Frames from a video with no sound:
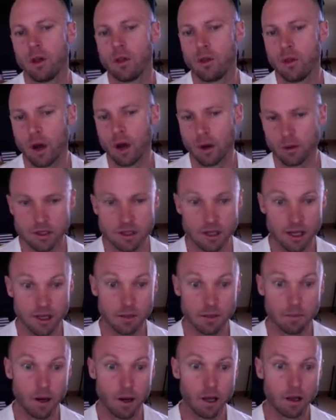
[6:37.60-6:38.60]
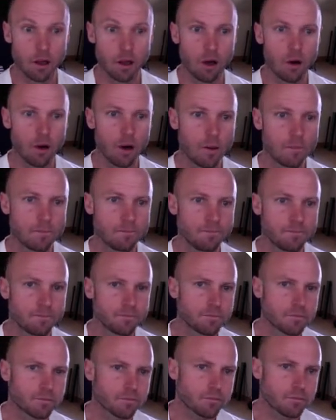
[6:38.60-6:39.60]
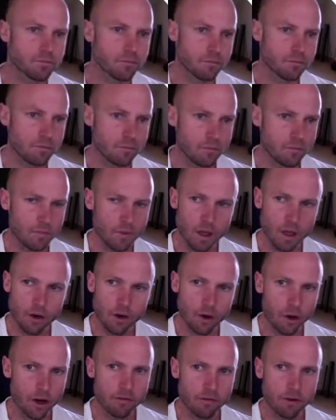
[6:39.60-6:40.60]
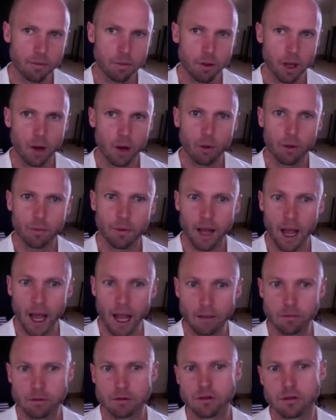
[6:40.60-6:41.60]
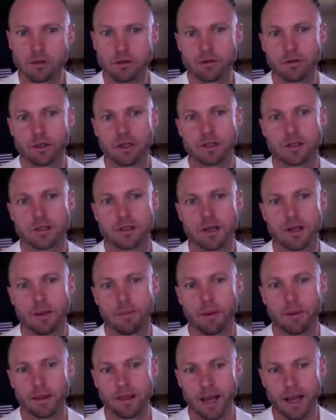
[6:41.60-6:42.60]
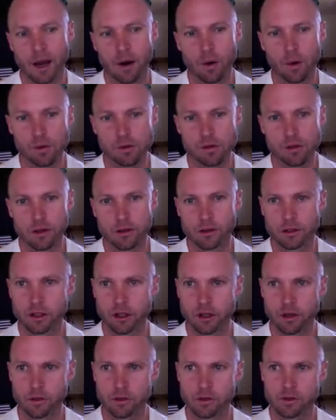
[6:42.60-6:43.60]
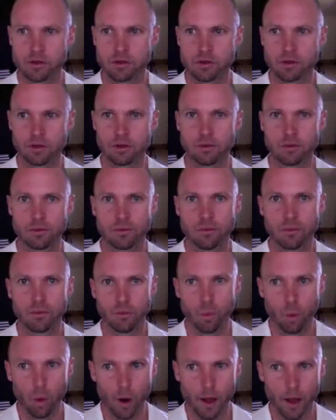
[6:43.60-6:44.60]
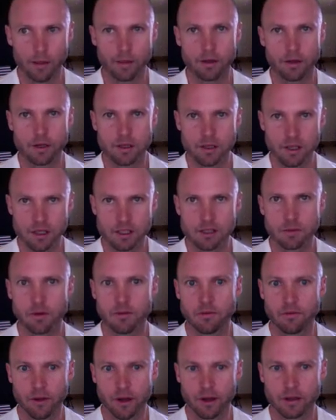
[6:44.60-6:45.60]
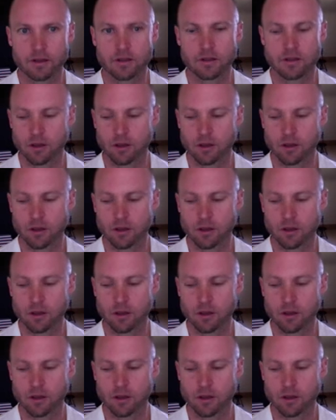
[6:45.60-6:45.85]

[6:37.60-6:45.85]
I would set the bar lower. Not every player would be able to do this, but that also shows where things need to be fixed.